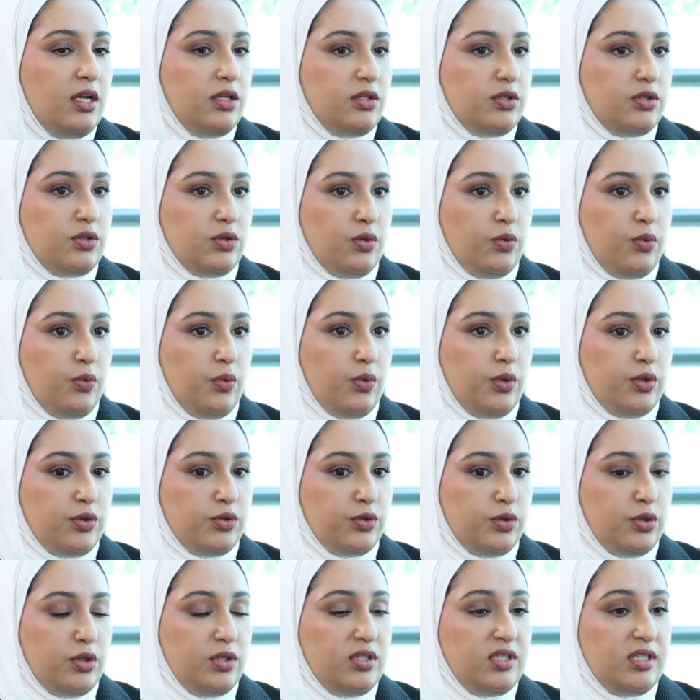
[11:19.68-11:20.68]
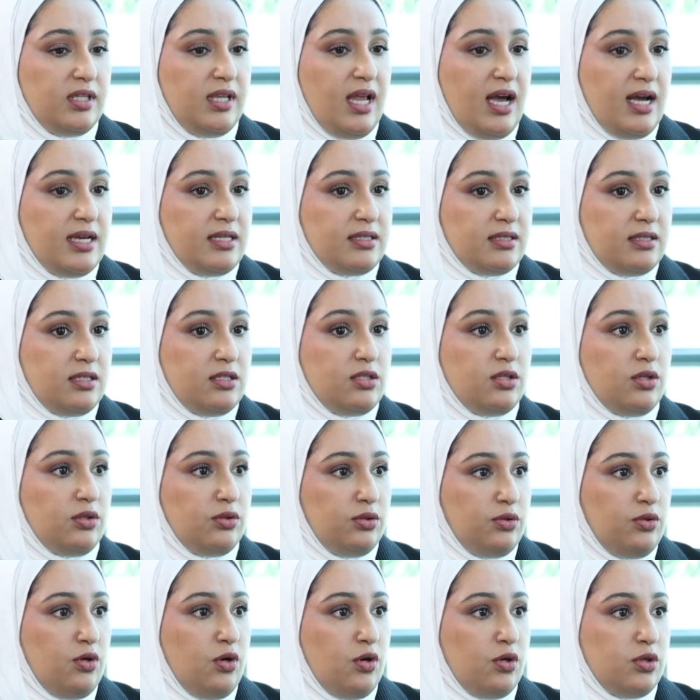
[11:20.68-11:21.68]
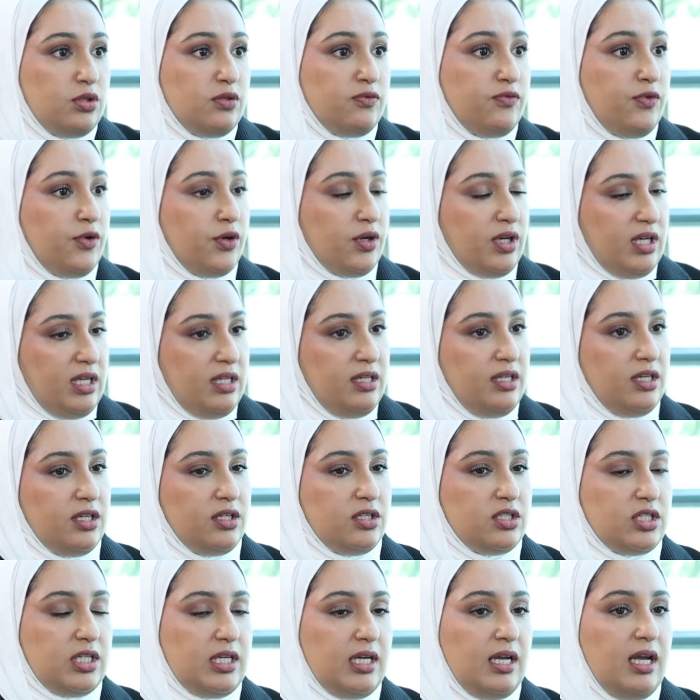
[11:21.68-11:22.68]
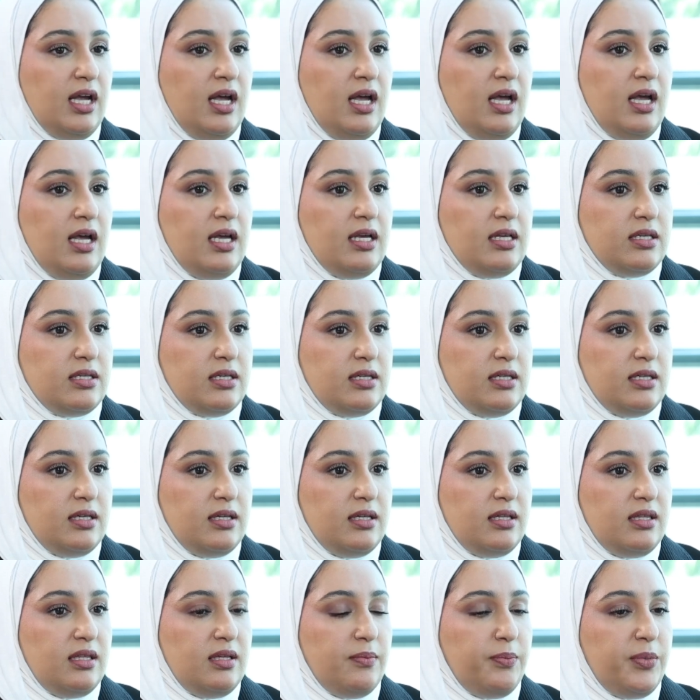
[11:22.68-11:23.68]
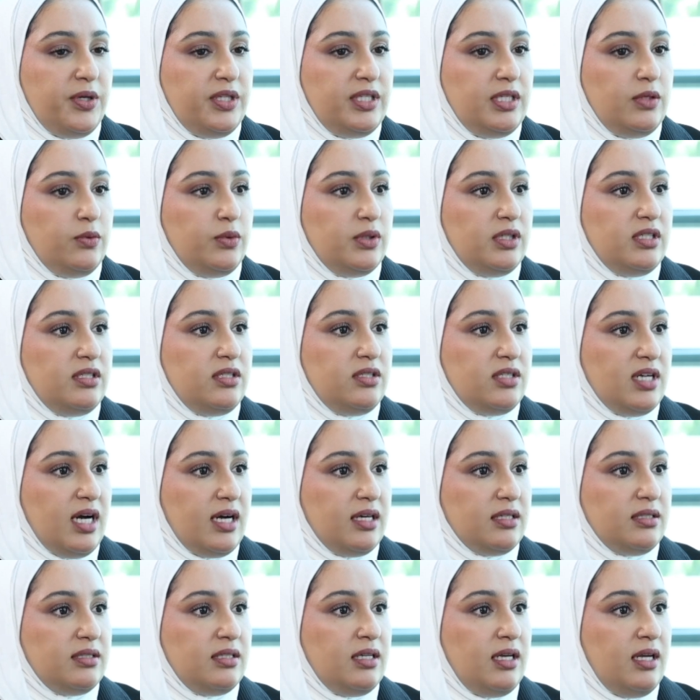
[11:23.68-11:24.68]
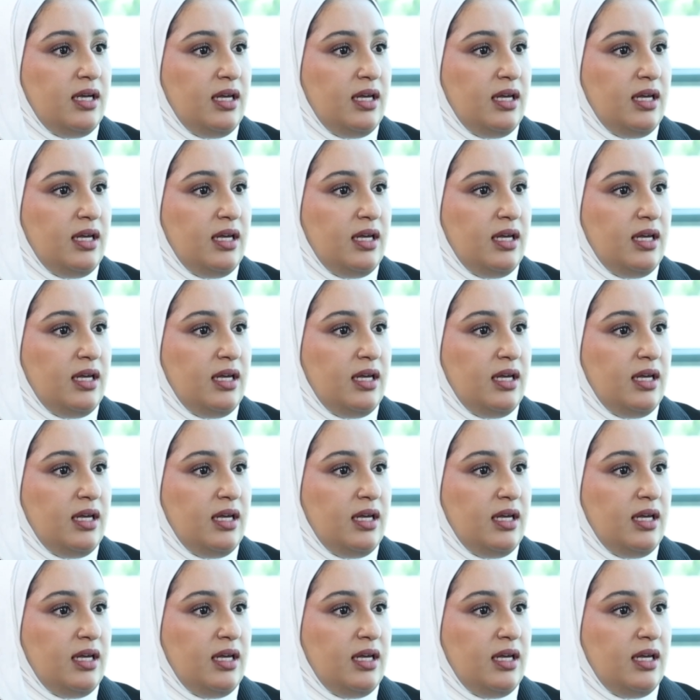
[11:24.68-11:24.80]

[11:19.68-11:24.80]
to utilize this glucose for energy, the body will start